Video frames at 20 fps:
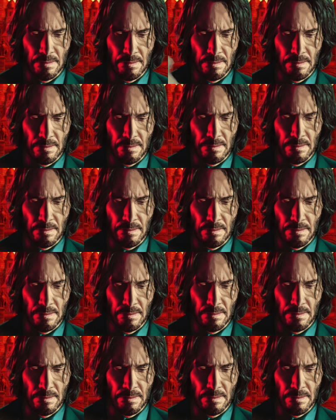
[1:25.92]

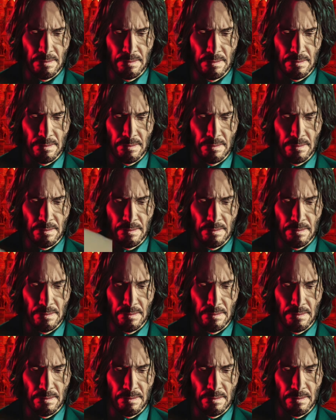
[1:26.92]

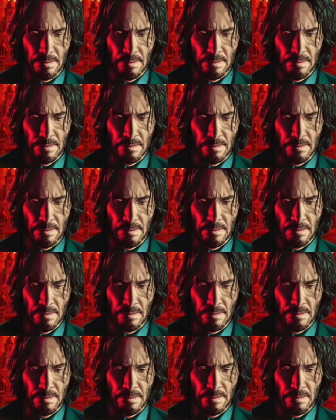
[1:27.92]

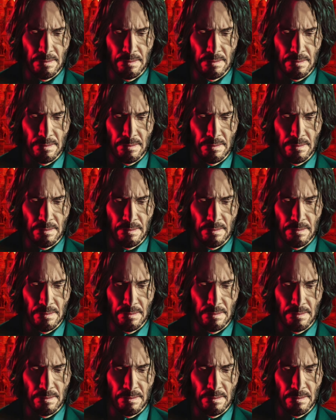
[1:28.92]

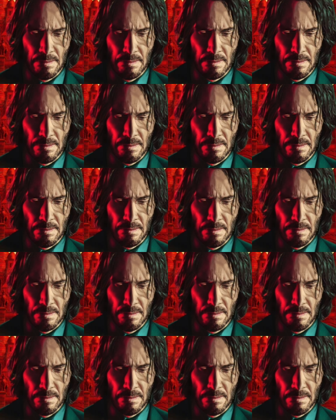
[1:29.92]
This person isn't speaking.